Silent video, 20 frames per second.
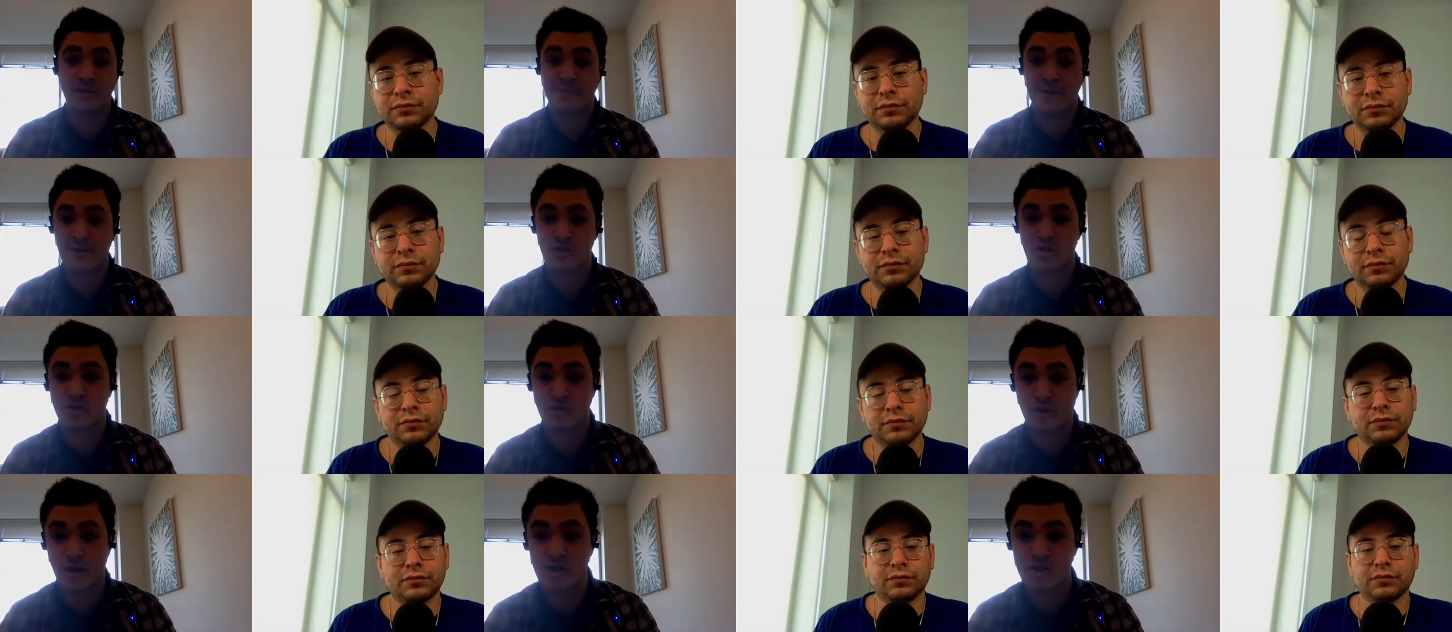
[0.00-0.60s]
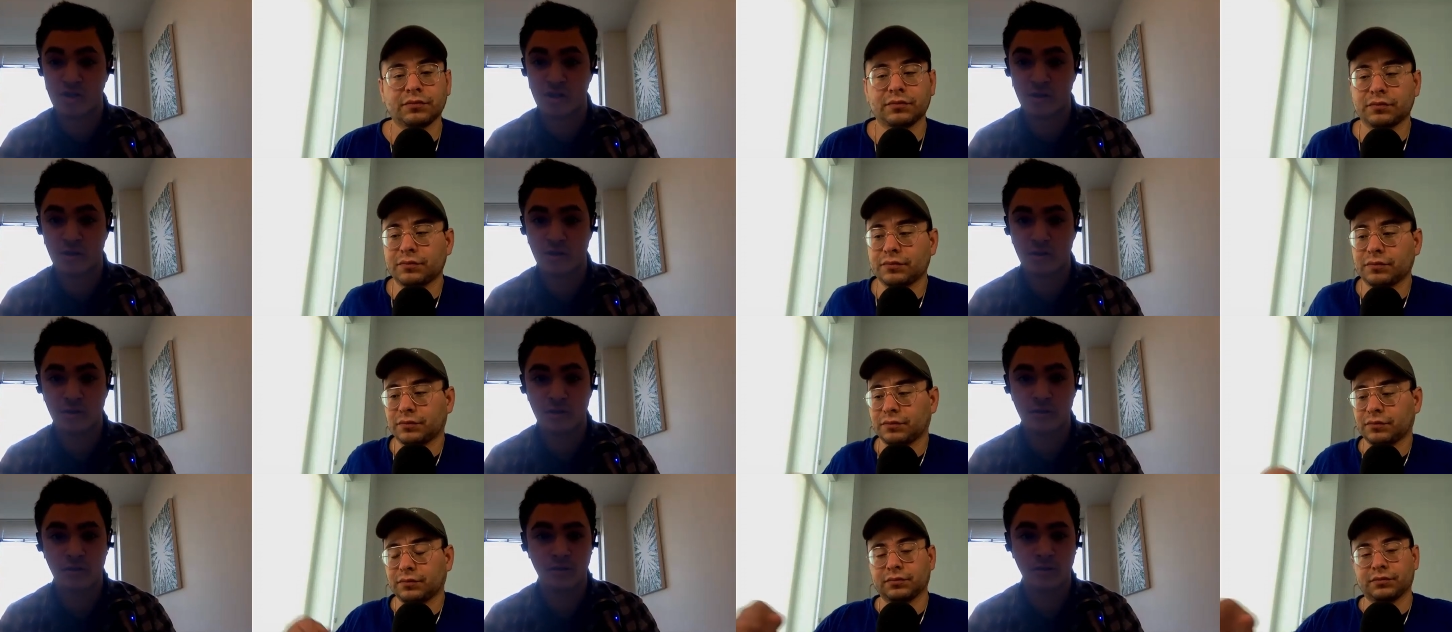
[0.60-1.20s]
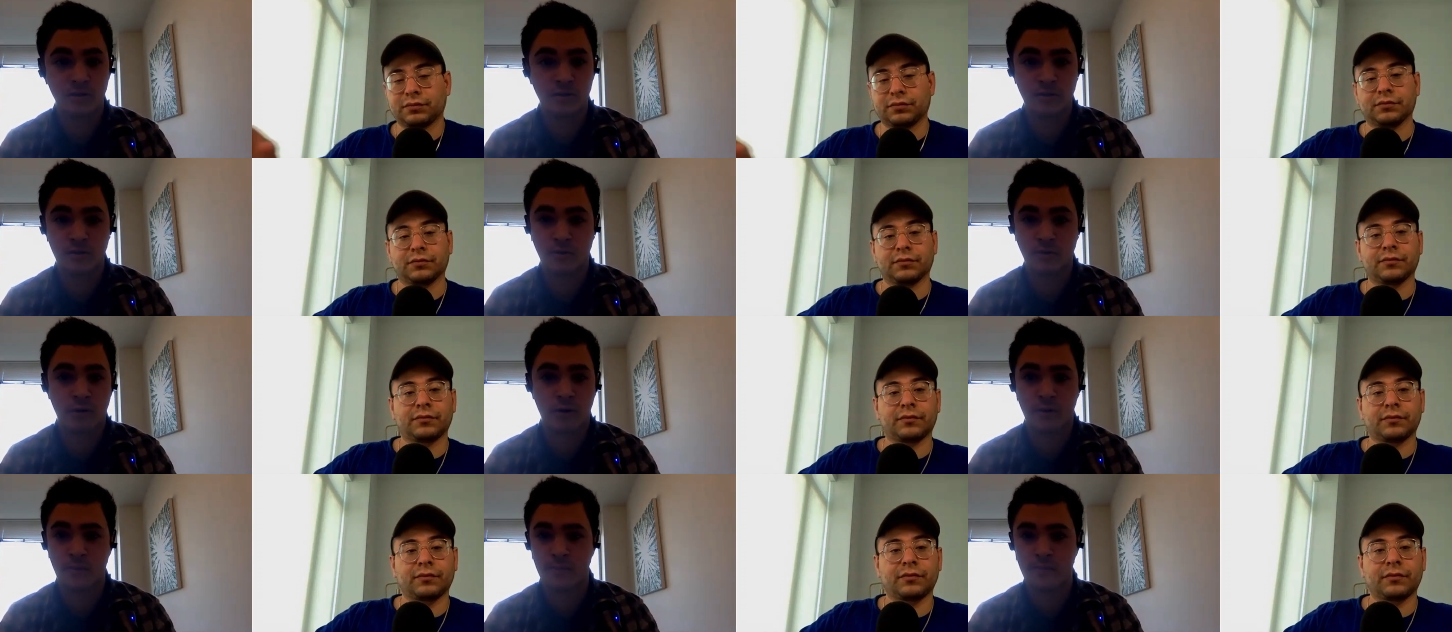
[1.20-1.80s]
Speaker 1: registration mm-hmm.
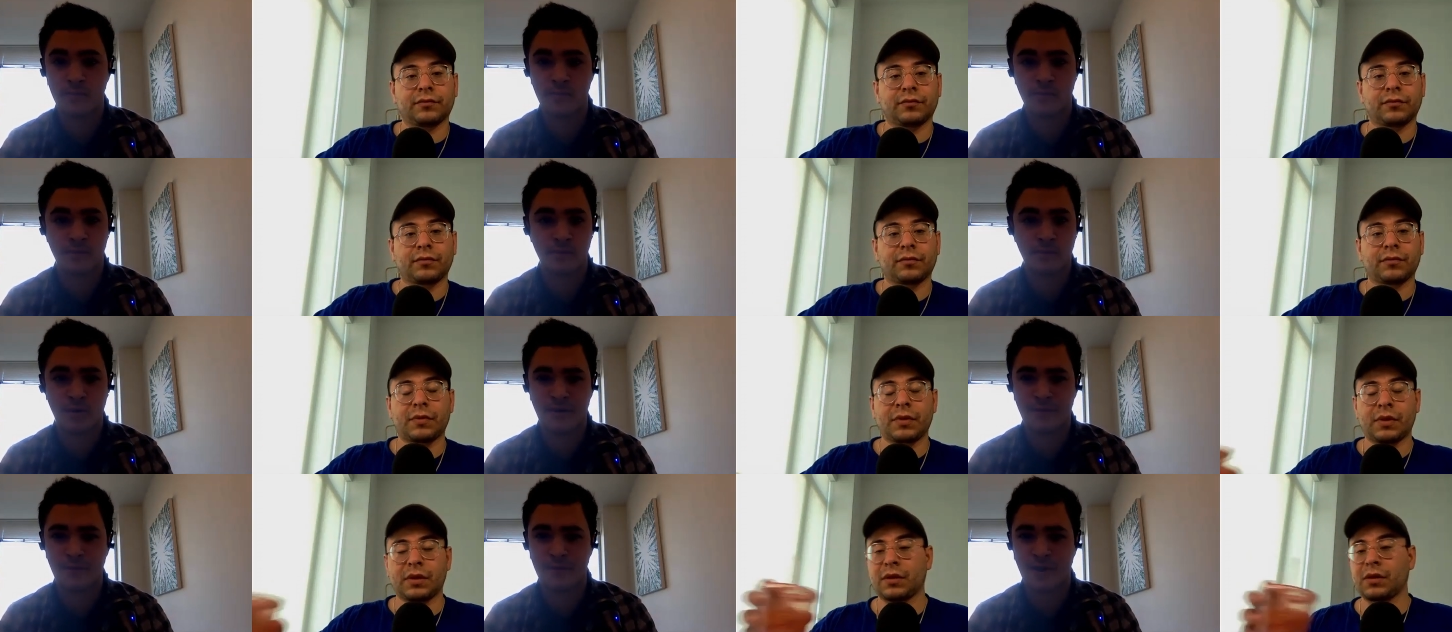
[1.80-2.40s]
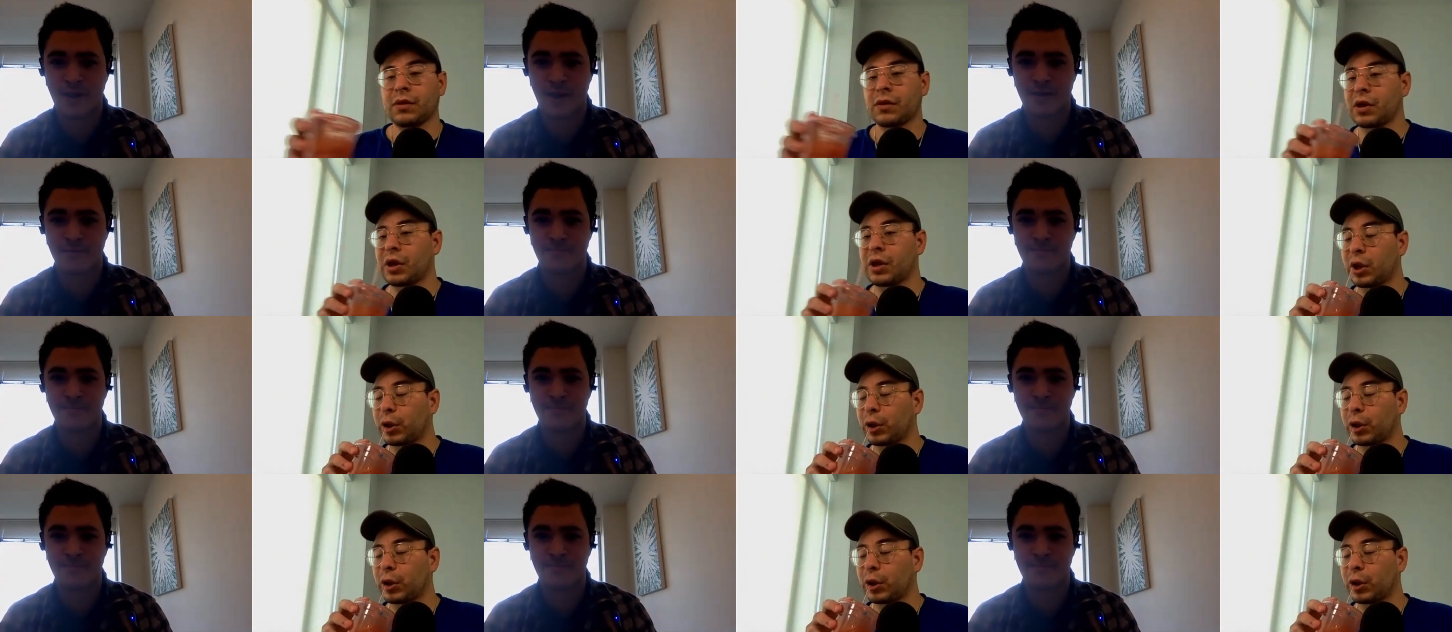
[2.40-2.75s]
or whatever that